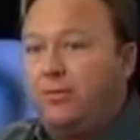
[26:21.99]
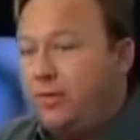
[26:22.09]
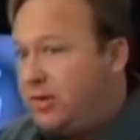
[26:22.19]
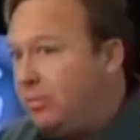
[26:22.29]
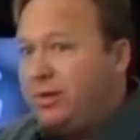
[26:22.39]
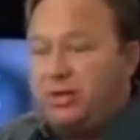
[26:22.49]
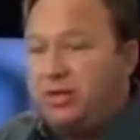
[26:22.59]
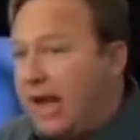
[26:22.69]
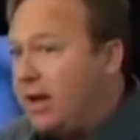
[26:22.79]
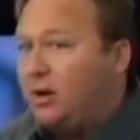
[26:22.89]
for the same reason
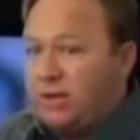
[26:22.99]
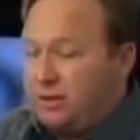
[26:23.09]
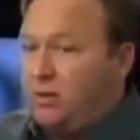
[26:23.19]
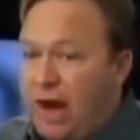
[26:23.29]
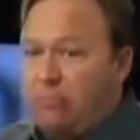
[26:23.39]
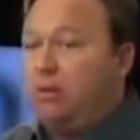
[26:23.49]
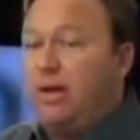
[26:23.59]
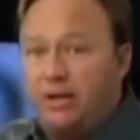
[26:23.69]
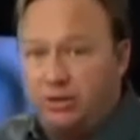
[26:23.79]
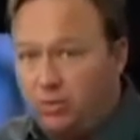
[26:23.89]
psychos like to grab little
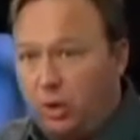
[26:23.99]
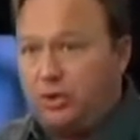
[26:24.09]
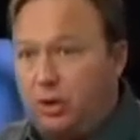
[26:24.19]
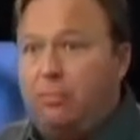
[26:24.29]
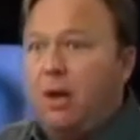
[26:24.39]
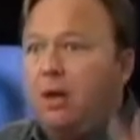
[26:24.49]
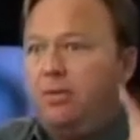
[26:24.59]
kids and torture them,